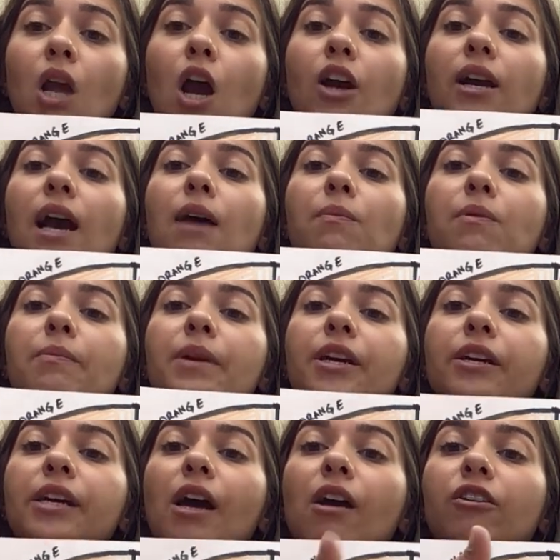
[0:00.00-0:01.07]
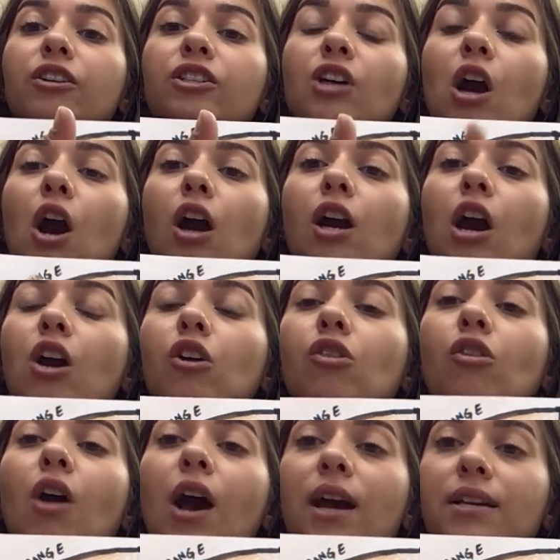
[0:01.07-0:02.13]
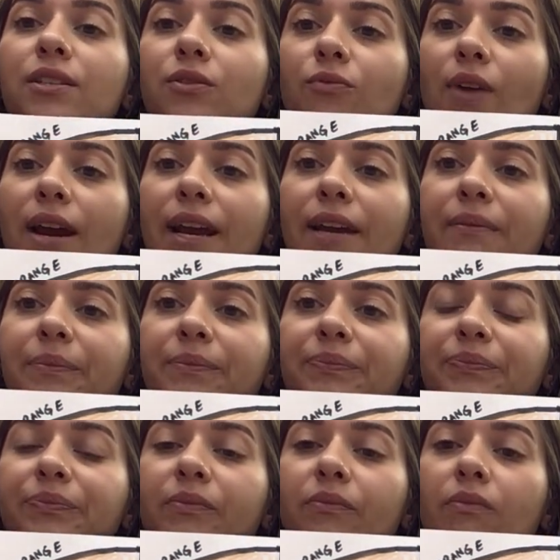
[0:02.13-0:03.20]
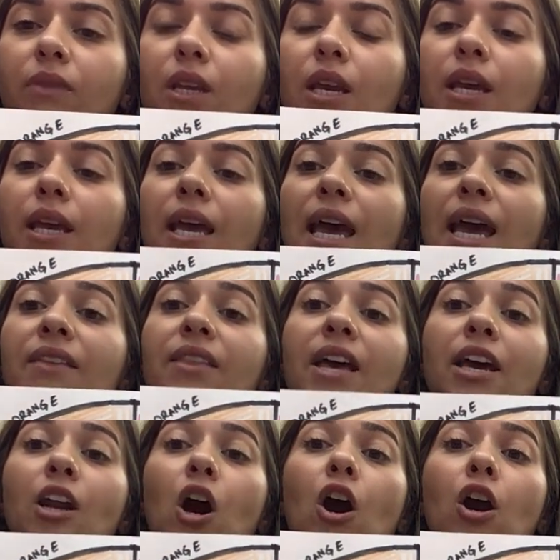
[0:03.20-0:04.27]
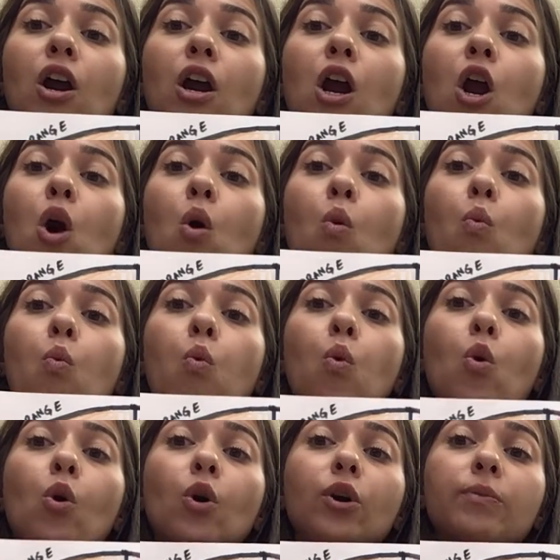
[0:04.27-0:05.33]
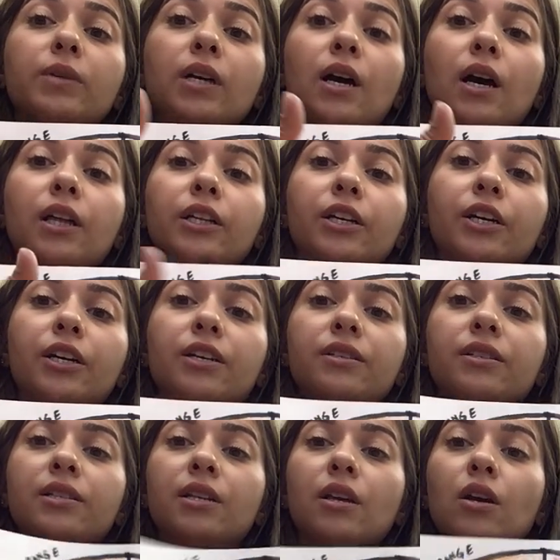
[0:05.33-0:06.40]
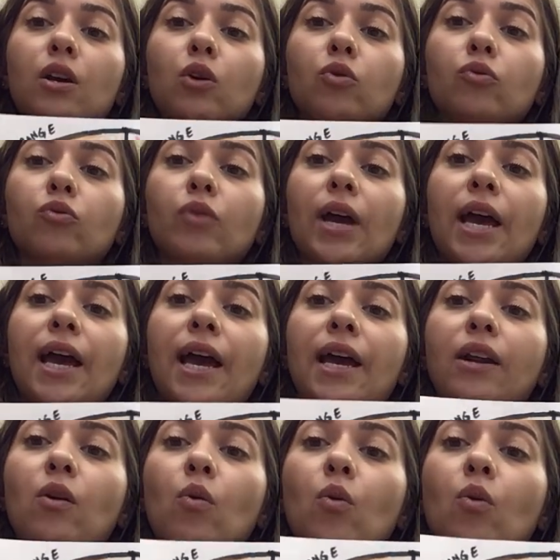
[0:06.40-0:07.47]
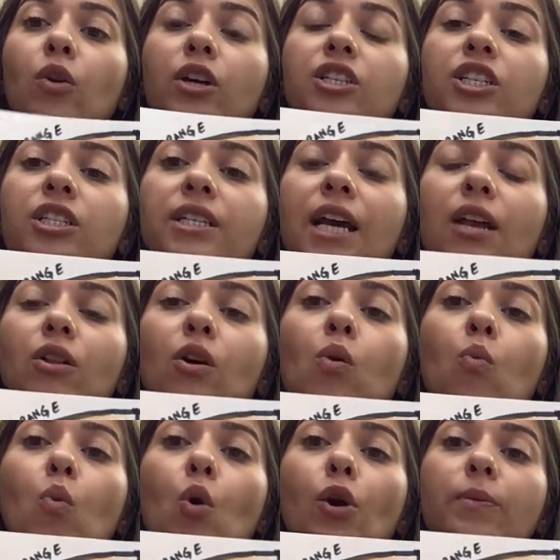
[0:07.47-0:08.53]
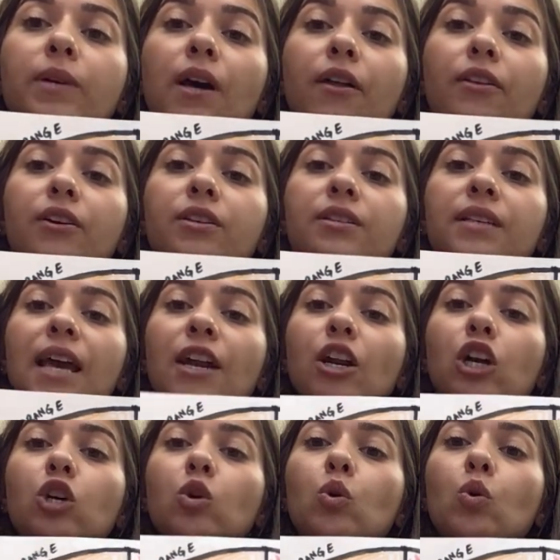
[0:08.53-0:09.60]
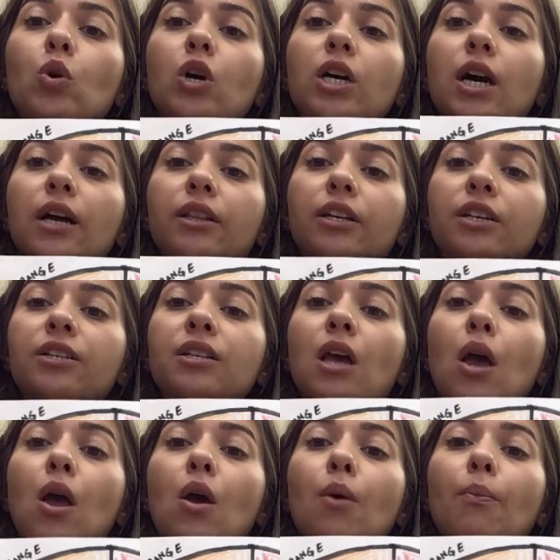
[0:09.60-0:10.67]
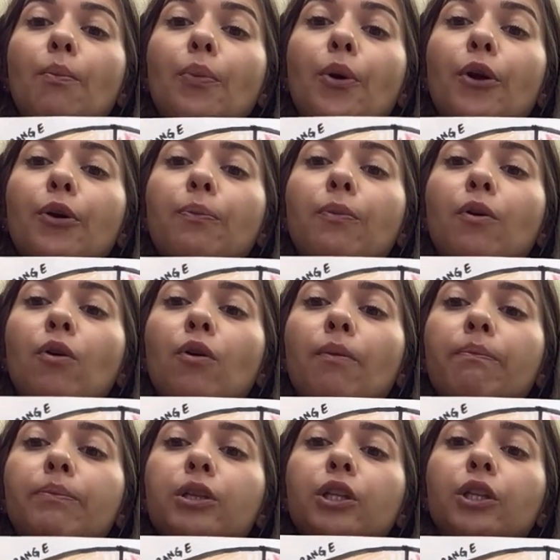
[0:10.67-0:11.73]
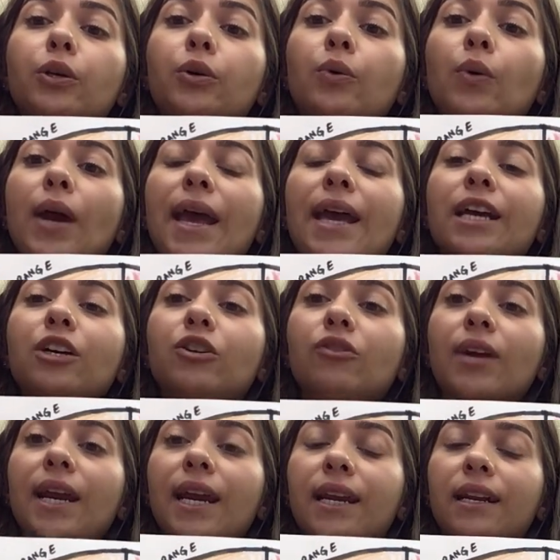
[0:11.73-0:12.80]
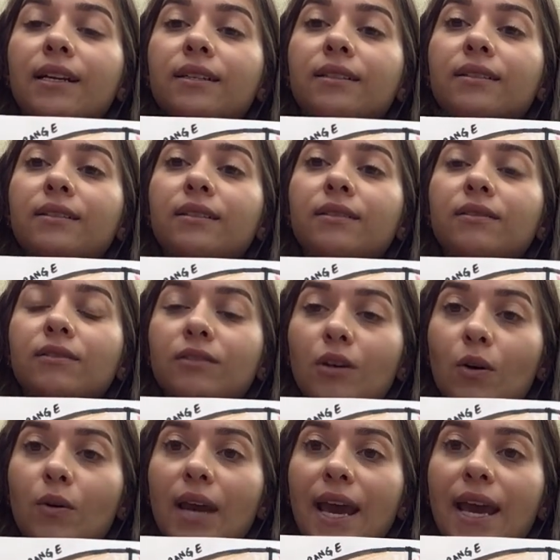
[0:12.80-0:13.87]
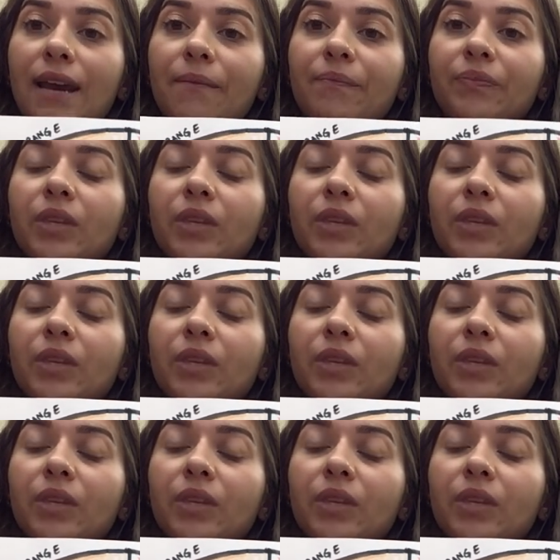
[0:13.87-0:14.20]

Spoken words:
our complementary colors are across, right? And then our warm colors, red, orange, and yellow, warm colors, and our cool colors, purple, blue, and green, okay?